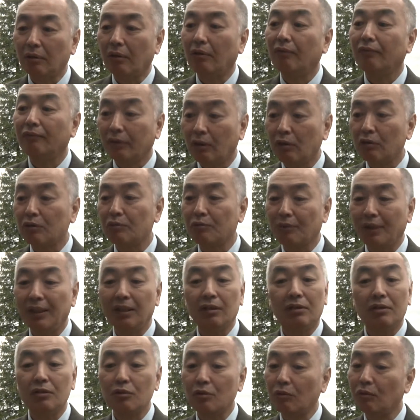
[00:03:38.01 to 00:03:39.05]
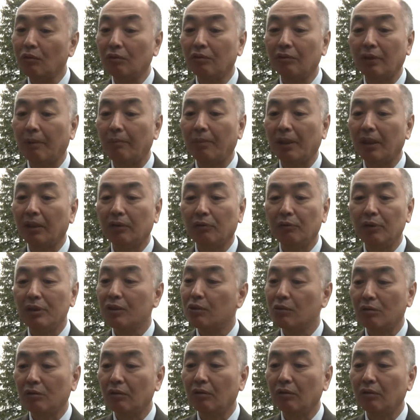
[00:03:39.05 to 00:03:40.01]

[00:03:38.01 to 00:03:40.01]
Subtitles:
of course, we shouldn't abandon